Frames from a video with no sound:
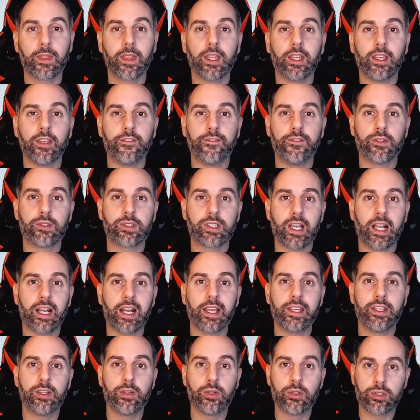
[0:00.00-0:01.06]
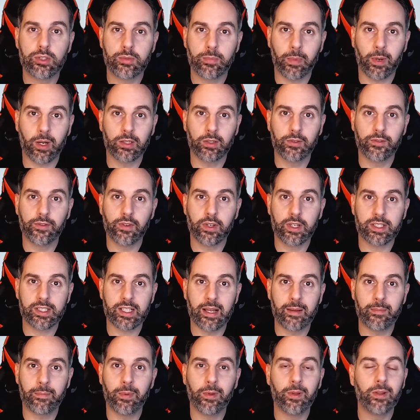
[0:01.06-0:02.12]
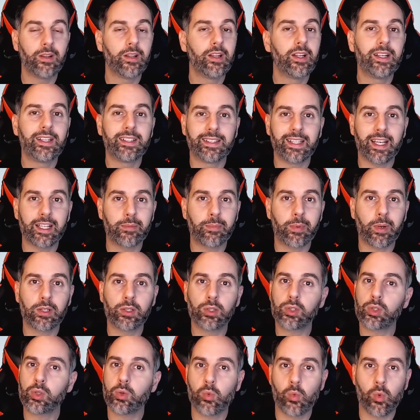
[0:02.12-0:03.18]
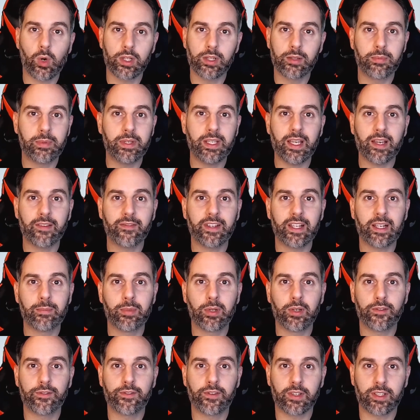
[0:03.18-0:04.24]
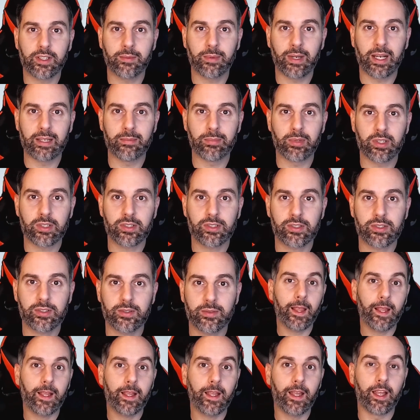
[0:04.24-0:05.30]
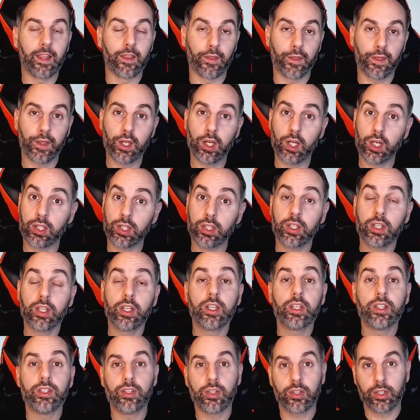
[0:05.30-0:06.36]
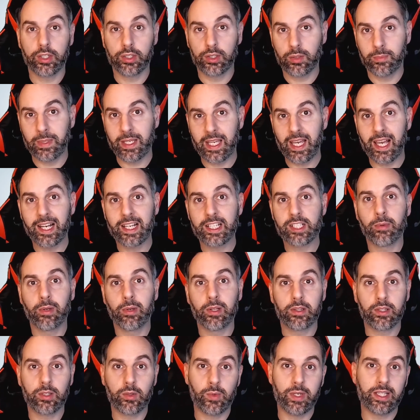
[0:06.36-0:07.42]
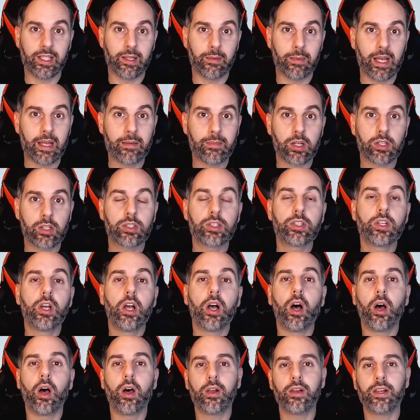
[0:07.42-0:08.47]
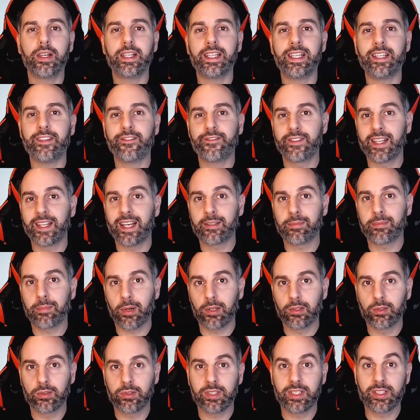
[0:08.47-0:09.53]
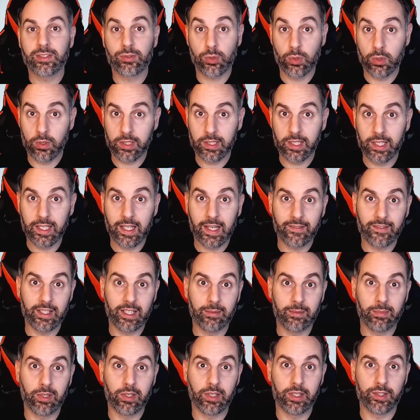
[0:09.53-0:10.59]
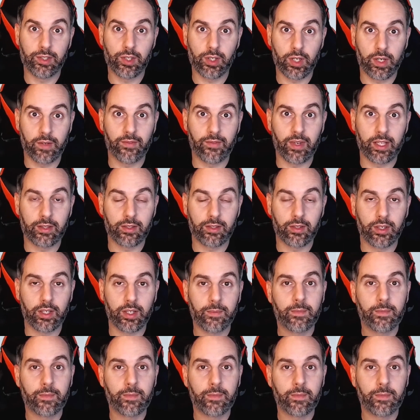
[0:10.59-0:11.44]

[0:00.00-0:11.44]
If you sell a used product, for example, that product won't be available for the Buy Box. And third, you're going to be eligible to win the Buy Box only if that product is currently available in your inventory.